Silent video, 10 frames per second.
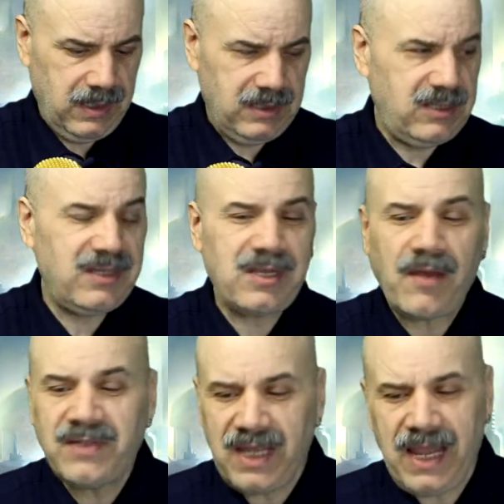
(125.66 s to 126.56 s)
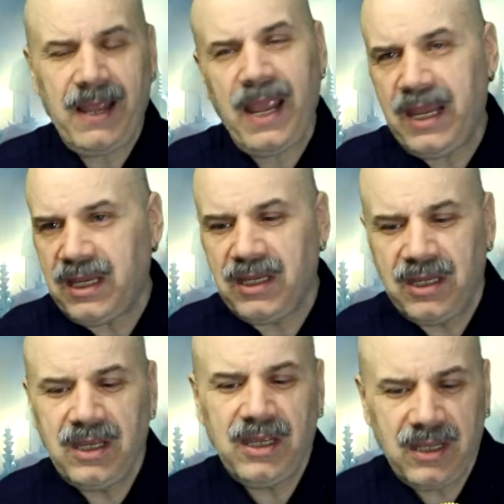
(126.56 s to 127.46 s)
So this is obviously a
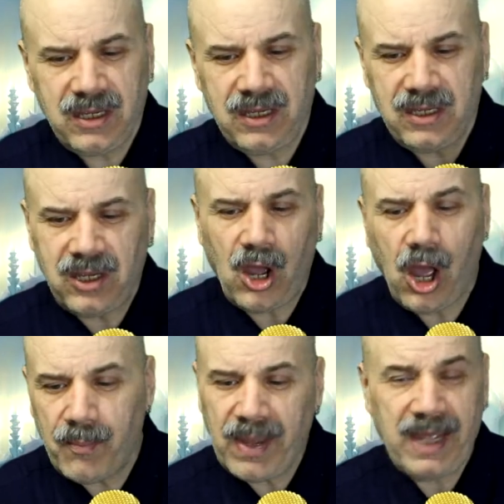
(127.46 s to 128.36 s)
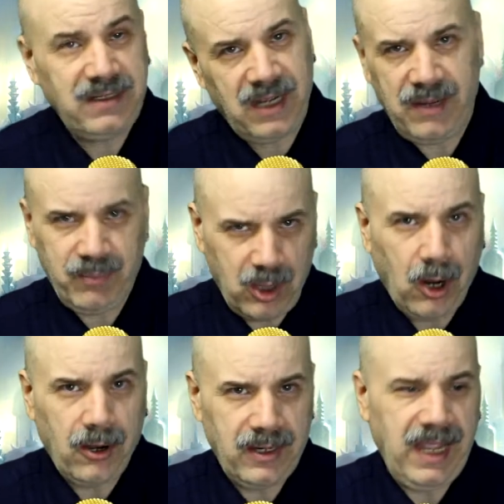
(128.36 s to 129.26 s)
combat type
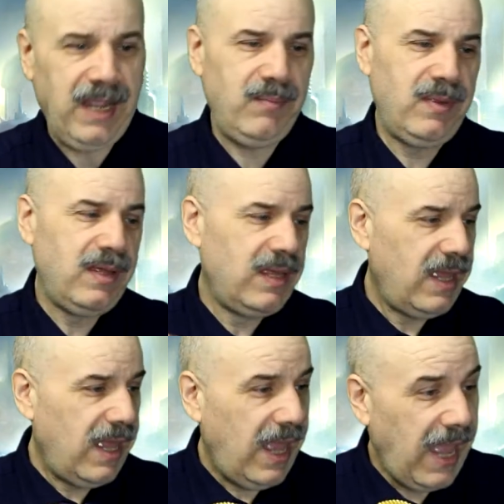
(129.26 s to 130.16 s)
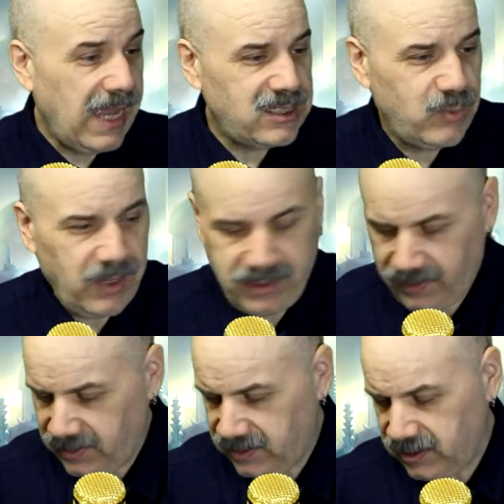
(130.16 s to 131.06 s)
card game, as
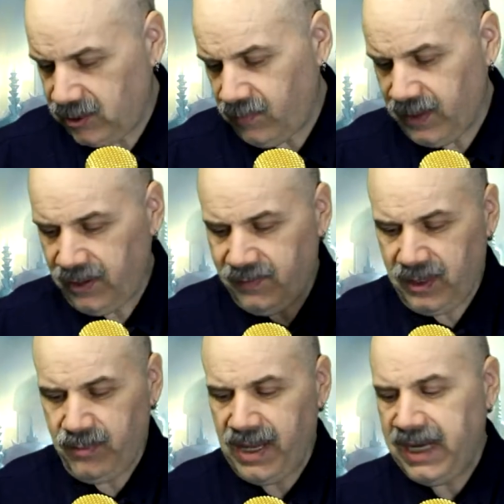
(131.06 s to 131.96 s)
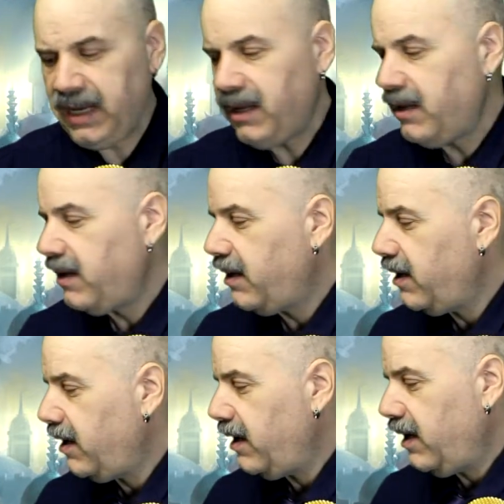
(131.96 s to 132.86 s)
with so very, very many.
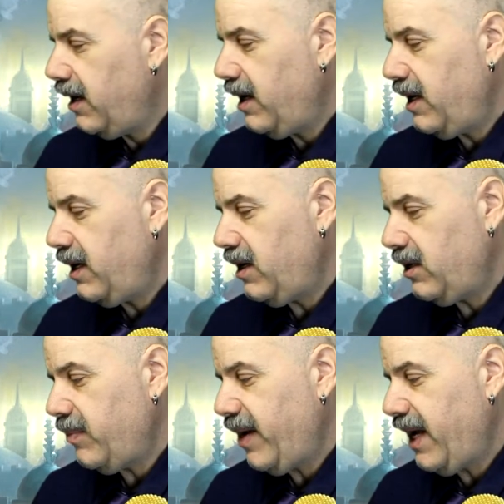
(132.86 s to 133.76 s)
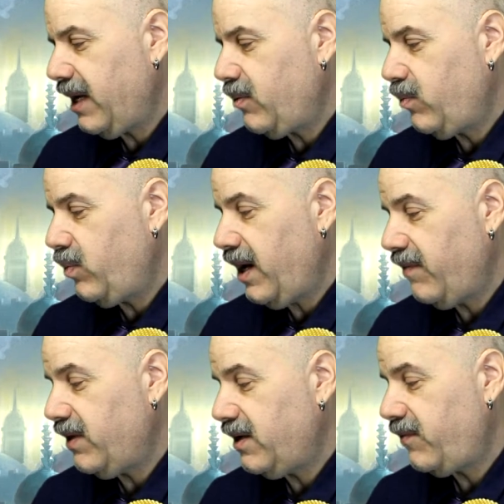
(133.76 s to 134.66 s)
And on the back we
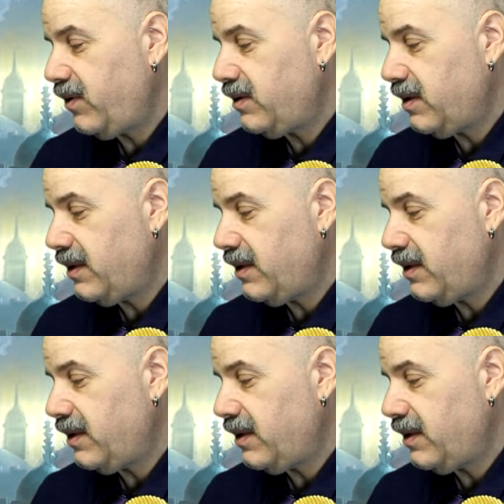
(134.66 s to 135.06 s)
have the different